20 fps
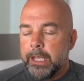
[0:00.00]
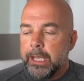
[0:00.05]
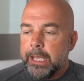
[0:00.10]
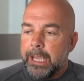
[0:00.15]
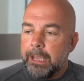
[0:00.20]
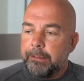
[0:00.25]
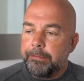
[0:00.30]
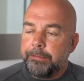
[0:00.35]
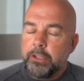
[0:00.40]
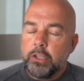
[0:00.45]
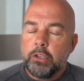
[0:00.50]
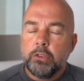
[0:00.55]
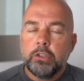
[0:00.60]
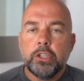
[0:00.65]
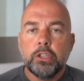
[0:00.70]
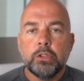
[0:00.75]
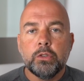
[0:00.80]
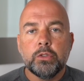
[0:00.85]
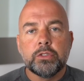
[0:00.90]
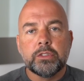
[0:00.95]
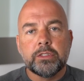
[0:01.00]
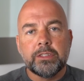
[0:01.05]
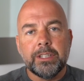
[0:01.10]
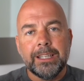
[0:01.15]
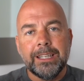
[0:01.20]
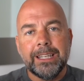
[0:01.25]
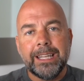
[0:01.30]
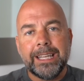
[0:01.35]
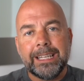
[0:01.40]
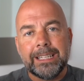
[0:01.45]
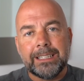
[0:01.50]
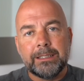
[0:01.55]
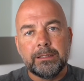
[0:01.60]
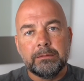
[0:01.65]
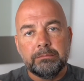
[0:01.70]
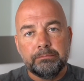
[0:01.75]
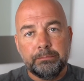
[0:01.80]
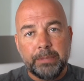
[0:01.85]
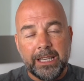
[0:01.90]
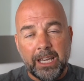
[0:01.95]
if you use the link
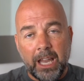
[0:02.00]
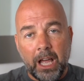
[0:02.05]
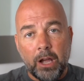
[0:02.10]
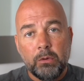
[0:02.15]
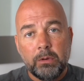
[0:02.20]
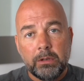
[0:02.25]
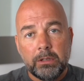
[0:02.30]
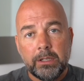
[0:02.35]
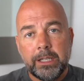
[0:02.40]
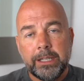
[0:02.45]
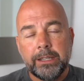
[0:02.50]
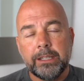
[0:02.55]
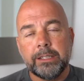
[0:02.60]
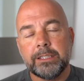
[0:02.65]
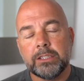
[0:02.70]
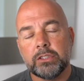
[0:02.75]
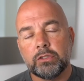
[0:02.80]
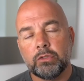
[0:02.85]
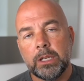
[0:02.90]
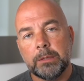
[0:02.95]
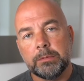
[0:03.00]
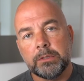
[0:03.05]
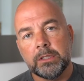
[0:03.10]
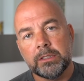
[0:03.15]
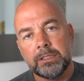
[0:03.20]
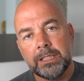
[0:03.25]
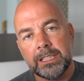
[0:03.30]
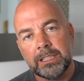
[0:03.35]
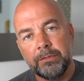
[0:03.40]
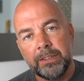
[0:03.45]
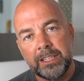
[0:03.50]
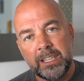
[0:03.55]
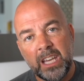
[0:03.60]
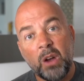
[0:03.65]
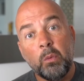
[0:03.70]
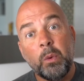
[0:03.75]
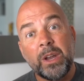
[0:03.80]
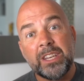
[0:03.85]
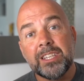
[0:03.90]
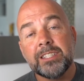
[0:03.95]
below in the description to this video,
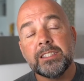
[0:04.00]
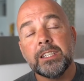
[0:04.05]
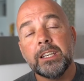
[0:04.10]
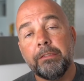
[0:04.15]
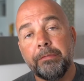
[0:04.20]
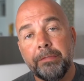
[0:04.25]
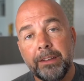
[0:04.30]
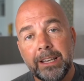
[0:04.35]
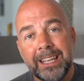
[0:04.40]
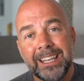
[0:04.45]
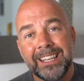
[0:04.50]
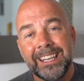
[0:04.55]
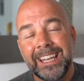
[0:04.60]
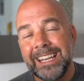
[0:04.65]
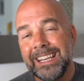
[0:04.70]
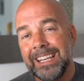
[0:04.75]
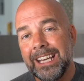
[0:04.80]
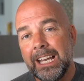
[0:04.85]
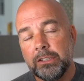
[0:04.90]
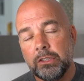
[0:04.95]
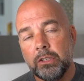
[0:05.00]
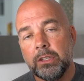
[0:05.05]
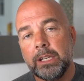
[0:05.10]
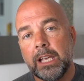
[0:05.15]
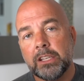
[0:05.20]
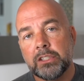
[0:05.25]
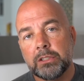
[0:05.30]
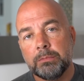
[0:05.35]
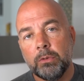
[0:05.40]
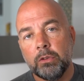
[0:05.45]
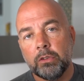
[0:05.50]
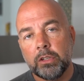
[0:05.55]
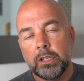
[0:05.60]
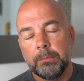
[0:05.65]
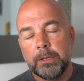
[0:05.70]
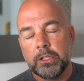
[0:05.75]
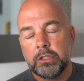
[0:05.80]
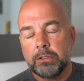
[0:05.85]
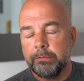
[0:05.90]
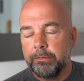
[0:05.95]
which is an affiliate link, and I do get a small
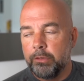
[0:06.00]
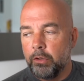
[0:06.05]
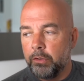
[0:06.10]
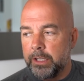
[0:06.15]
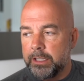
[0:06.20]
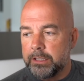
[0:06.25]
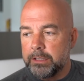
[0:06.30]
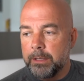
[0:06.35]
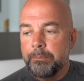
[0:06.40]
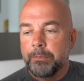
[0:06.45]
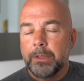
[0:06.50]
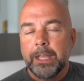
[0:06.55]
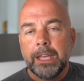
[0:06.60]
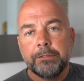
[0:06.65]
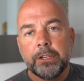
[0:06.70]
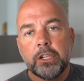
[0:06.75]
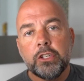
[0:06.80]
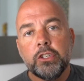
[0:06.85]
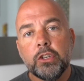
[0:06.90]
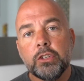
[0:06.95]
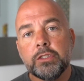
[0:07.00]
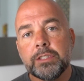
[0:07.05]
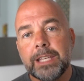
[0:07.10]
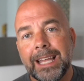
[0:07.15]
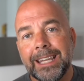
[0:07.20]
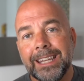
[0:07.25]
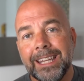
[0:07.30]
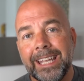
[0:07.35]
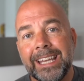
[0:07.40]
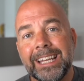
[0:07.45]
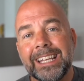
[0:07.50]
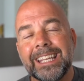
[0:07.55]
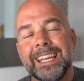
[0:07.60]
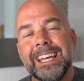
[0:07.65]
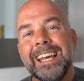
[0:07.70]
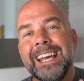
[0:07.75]
commission for this, if you use that link